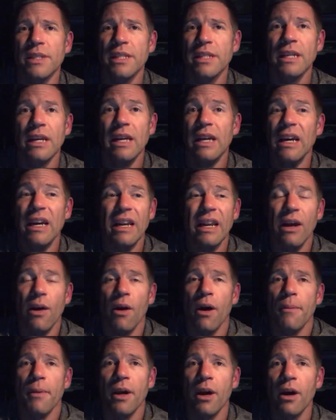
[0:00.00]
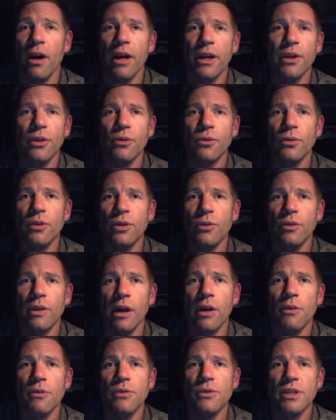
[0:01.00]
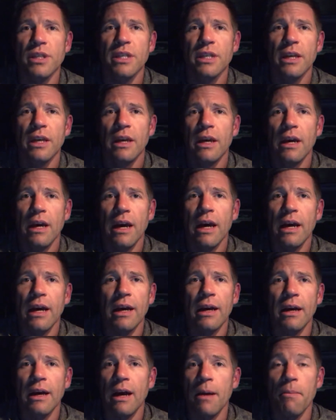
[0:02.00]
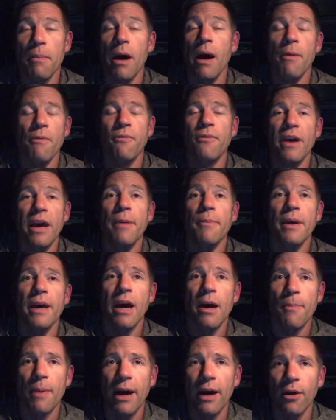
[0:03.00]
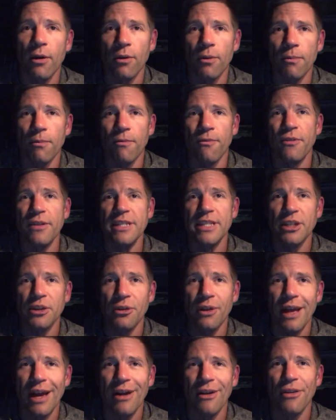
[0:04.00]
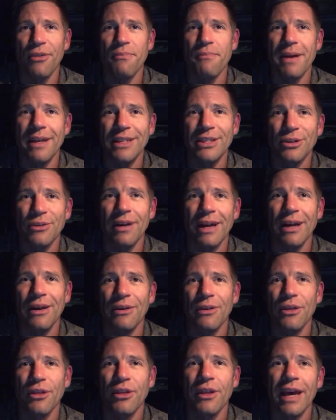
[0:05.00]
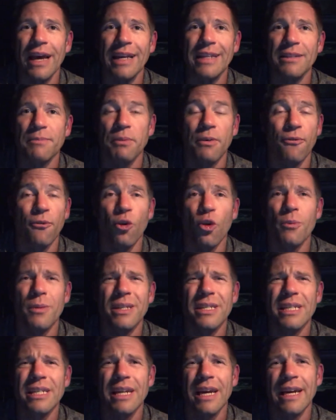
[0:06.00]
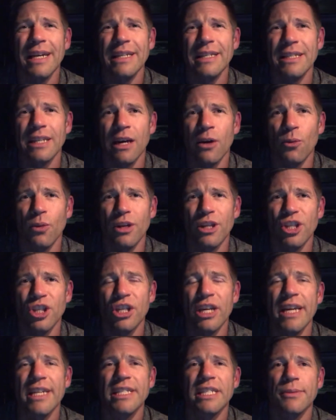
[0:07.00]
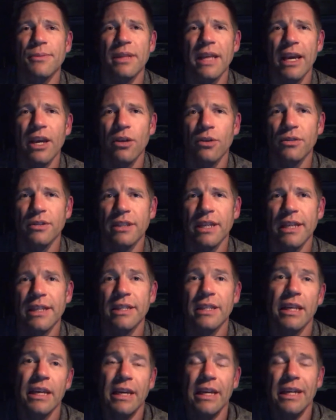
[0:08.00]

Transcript: As you know, I'm a guy who knows a fair bit about physical health, mental health, and performance, and I want to share some of that content.